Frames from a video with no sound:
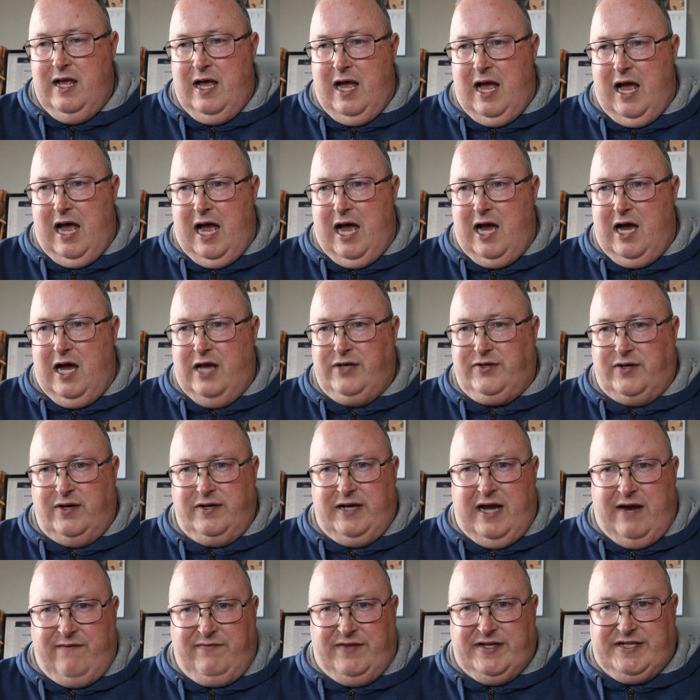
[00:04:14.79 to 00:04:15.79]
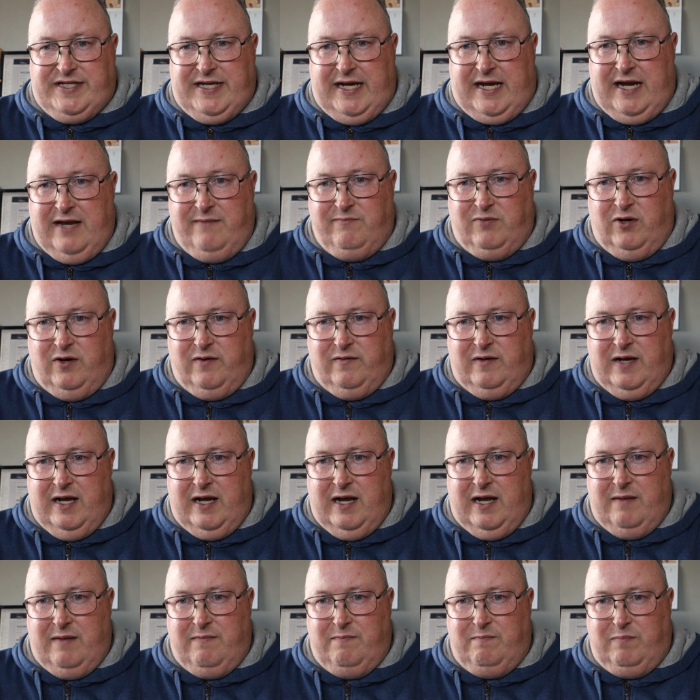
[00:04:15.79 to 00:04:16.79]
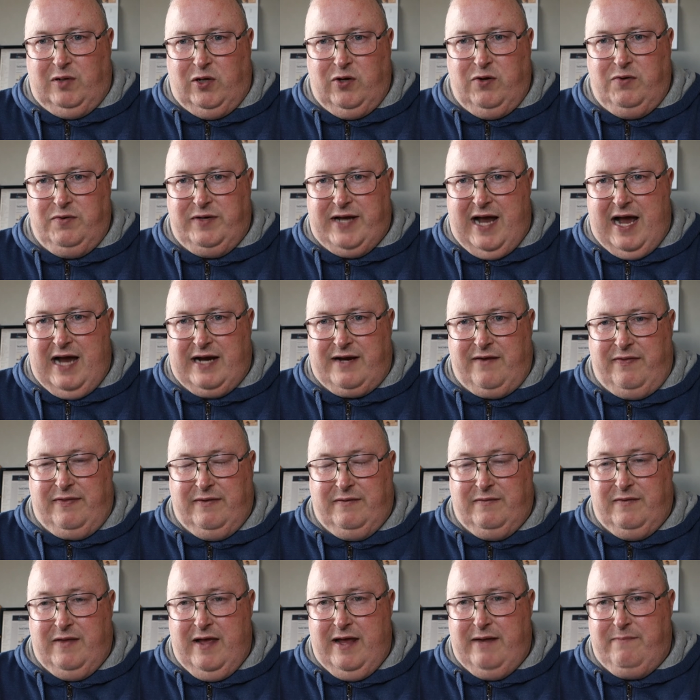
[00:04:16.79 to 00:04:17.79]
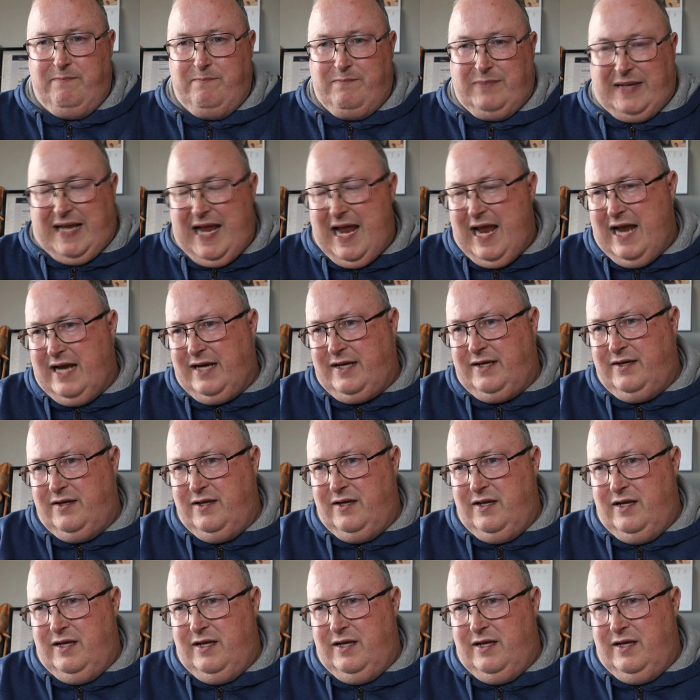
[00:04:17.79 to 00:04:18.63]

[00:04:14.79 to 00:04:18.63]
I don't have the second book, Blue Darker Than Black,